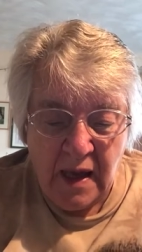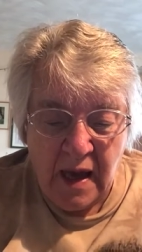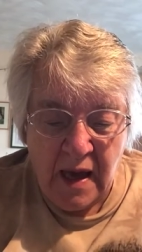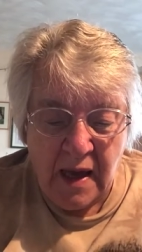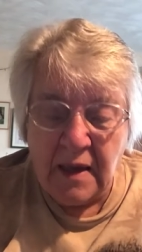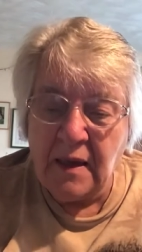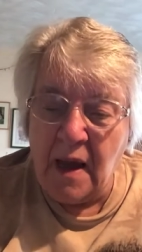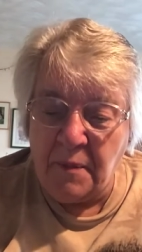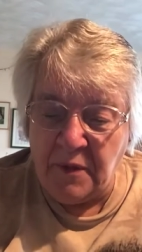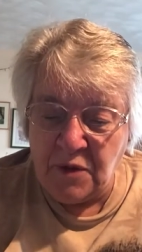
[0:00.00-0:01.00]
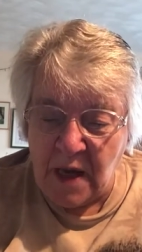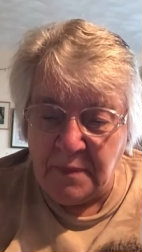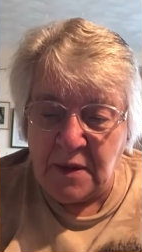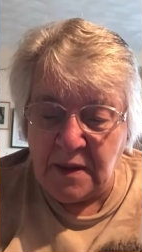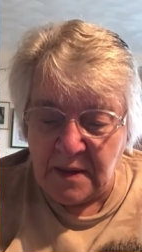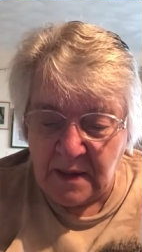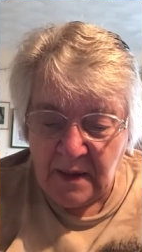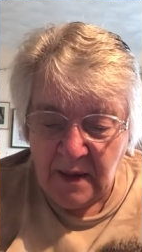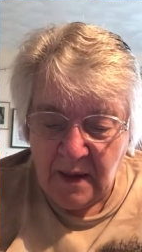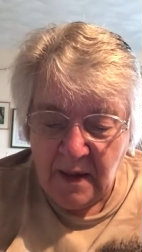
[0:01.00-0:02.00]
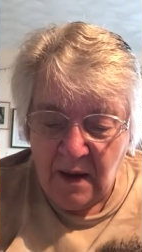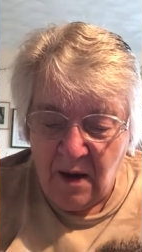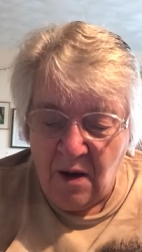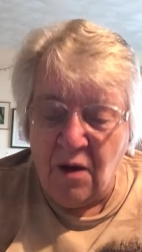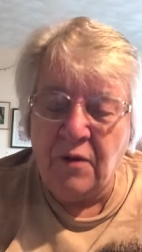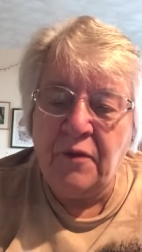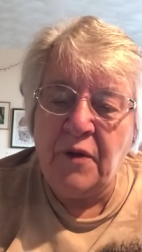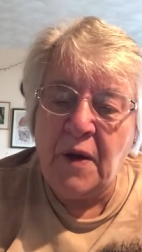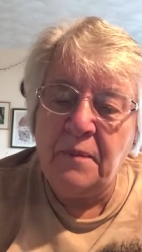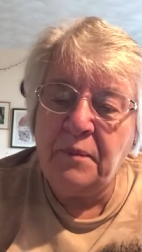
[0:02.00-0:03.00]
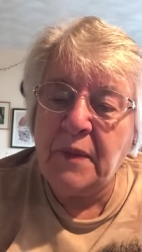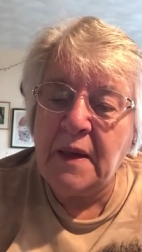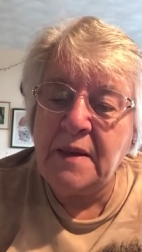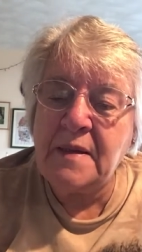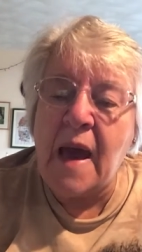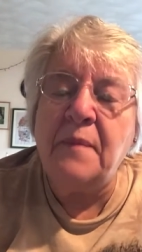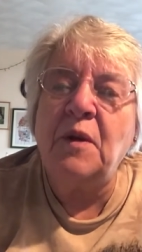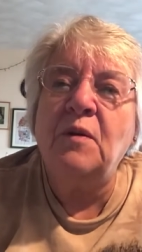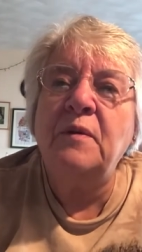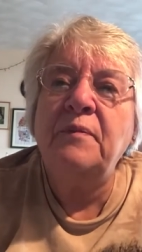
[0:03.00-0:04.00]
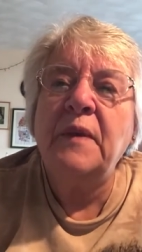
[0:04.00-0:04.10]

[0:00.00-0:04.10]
uh, couple of chapters of um, Samuel,